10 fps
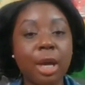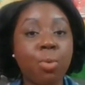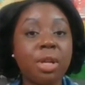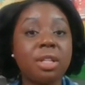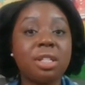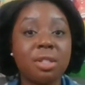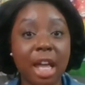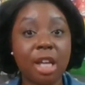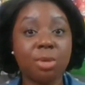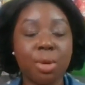Like one of the
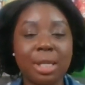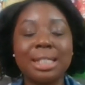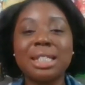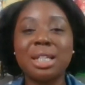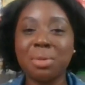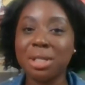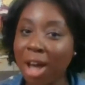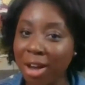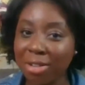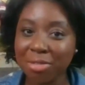things was
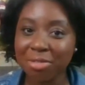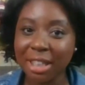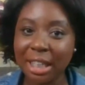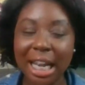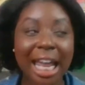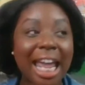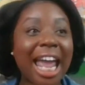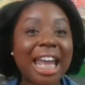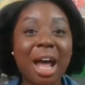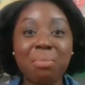cinematography
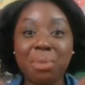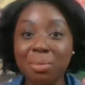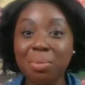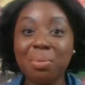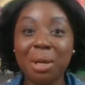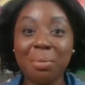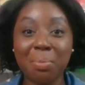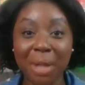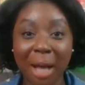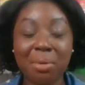and how people make
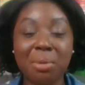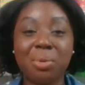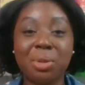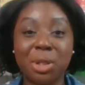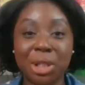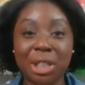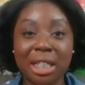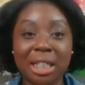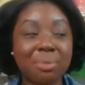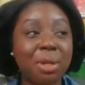Black people look,